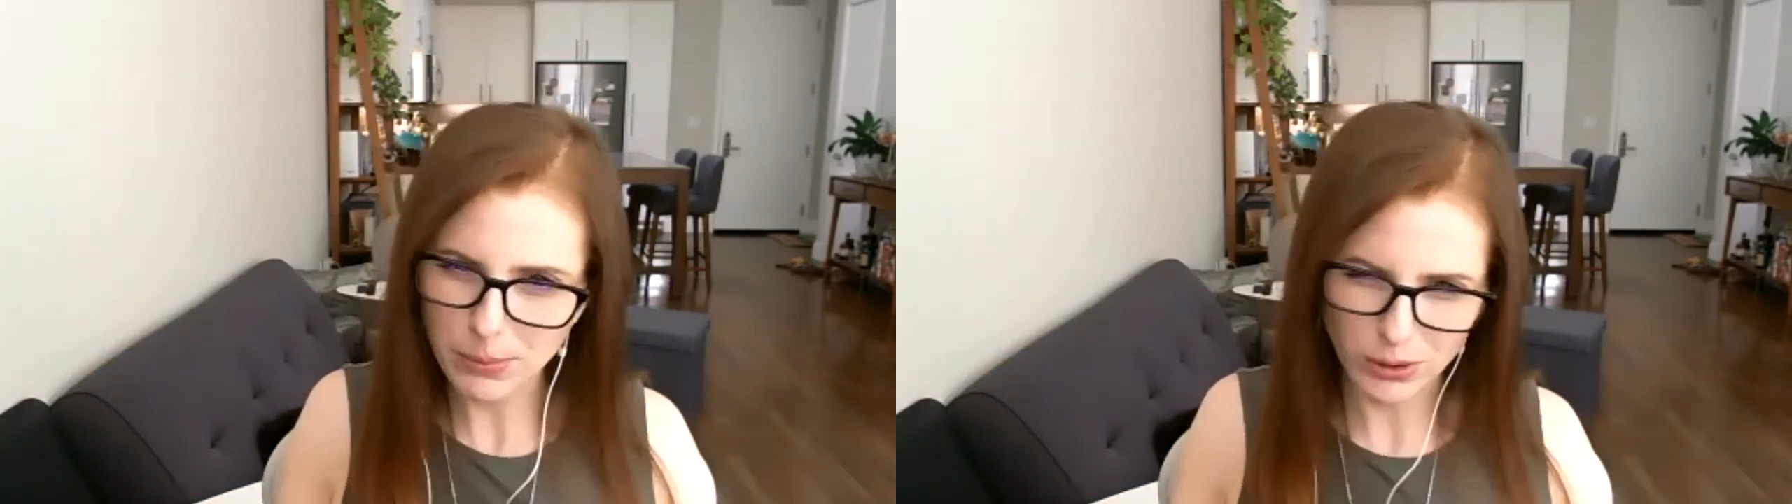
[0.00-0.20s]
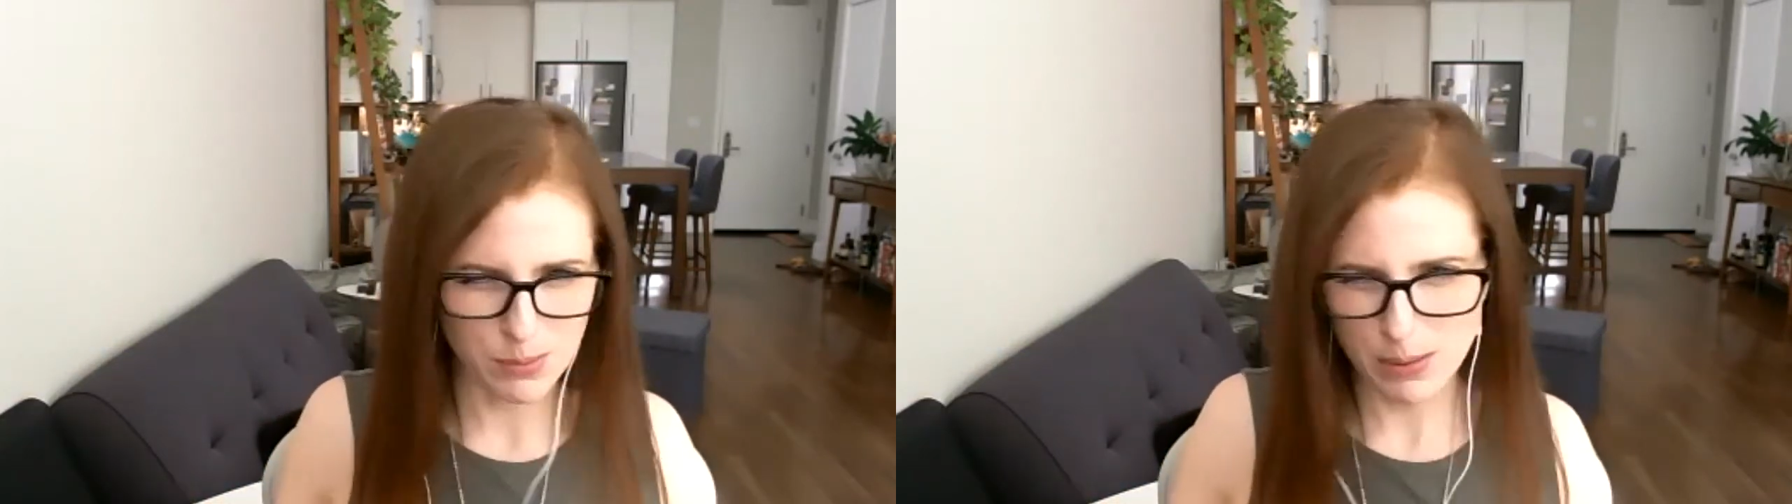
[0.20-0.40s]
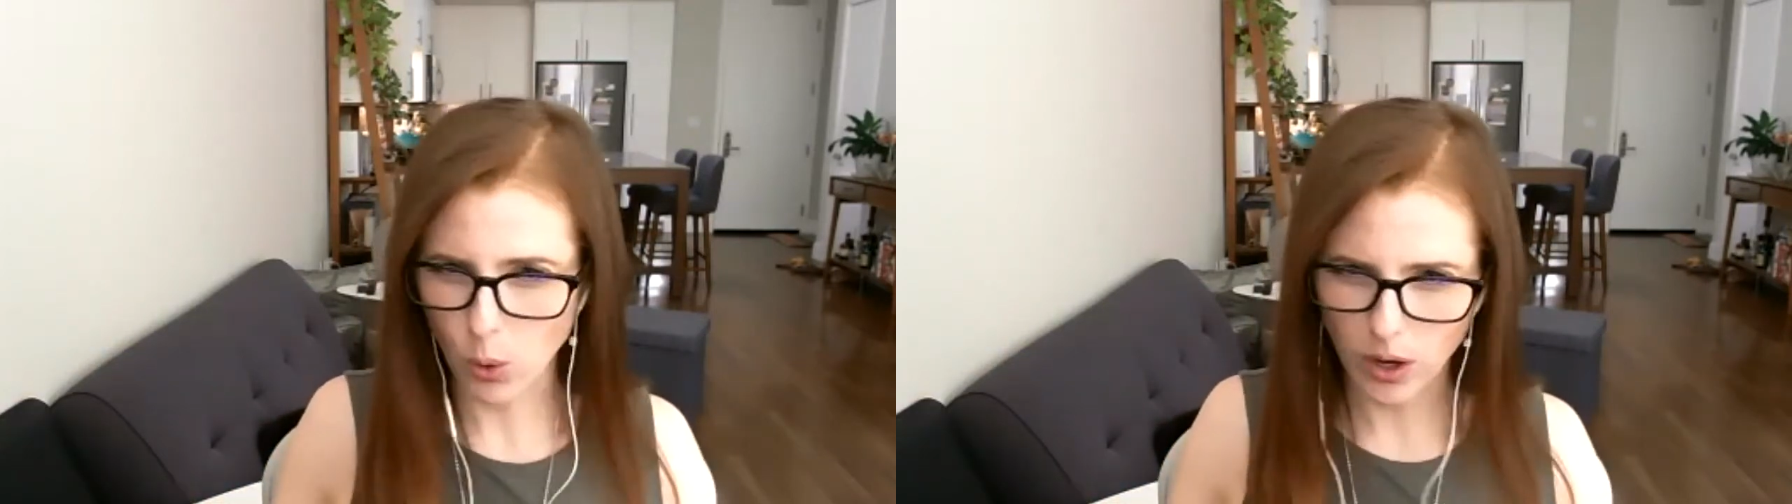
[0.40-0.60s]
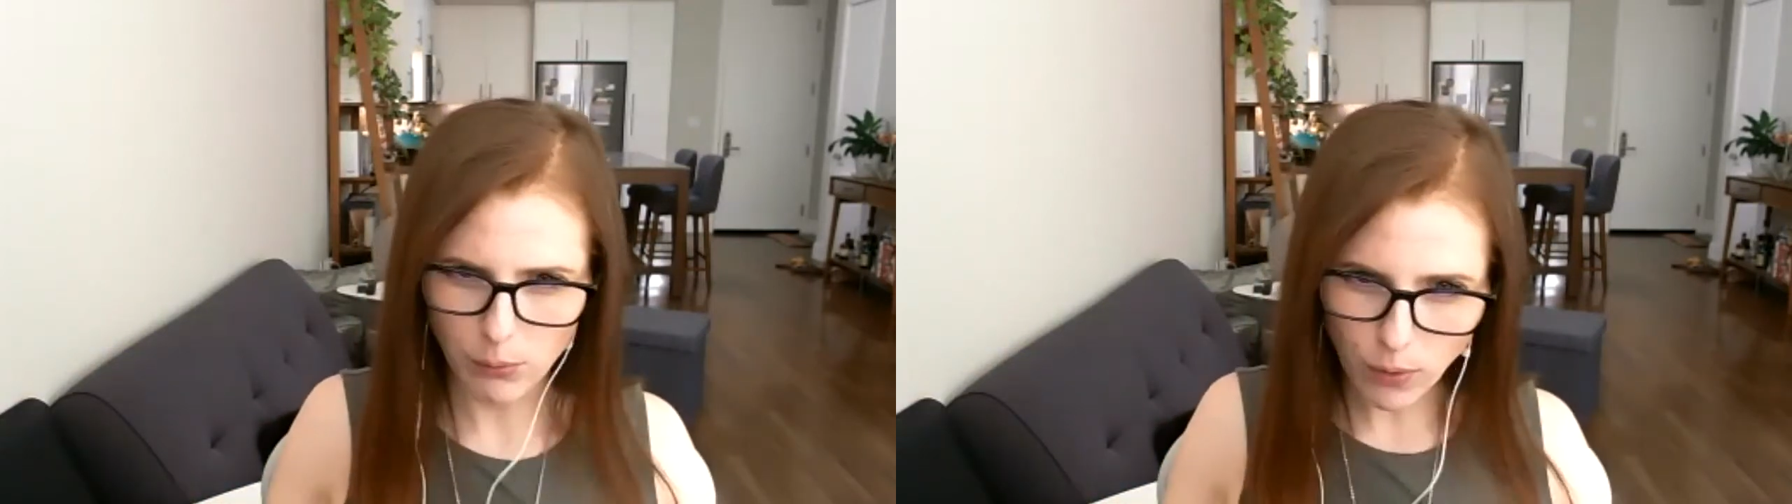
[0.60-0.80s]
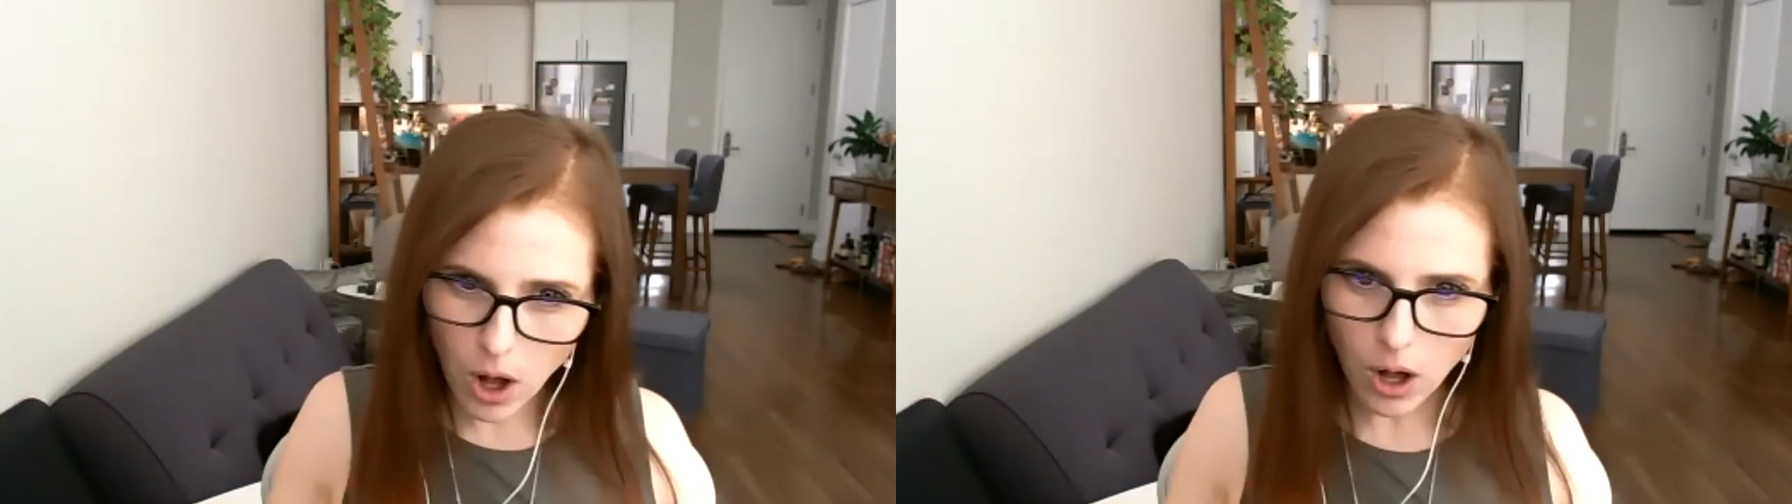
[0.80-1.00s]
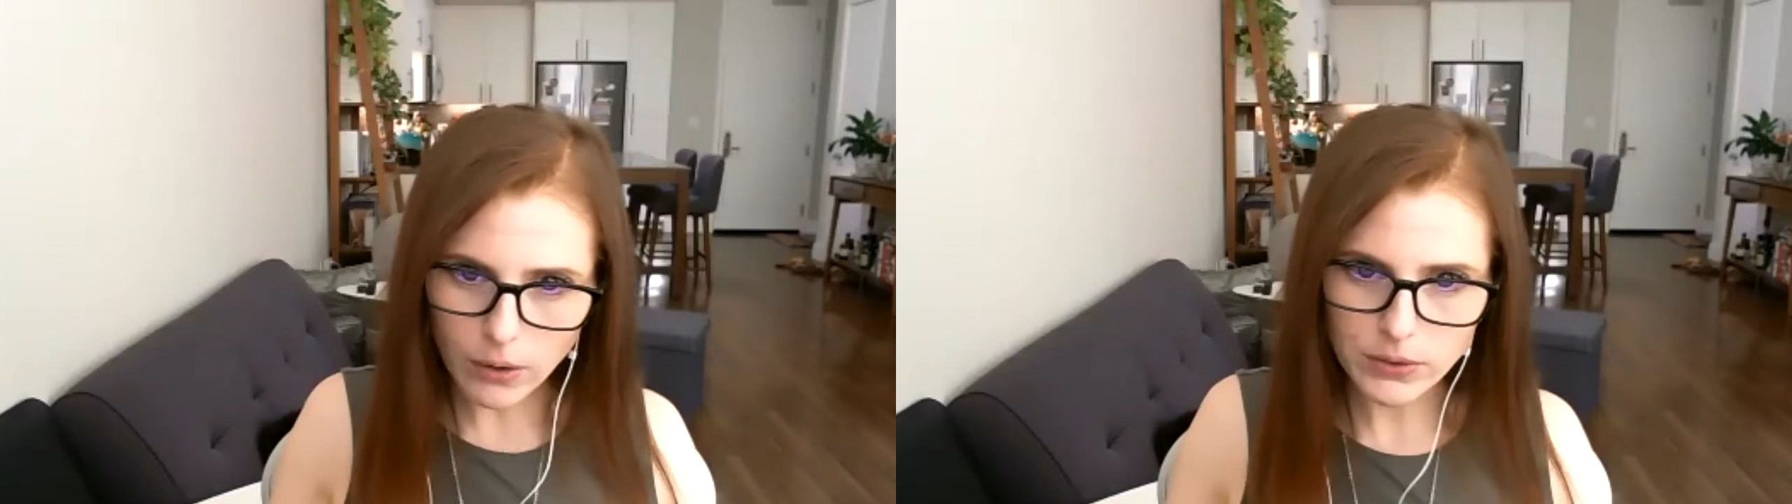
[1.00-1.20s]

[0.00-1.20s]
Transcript: to be more involved,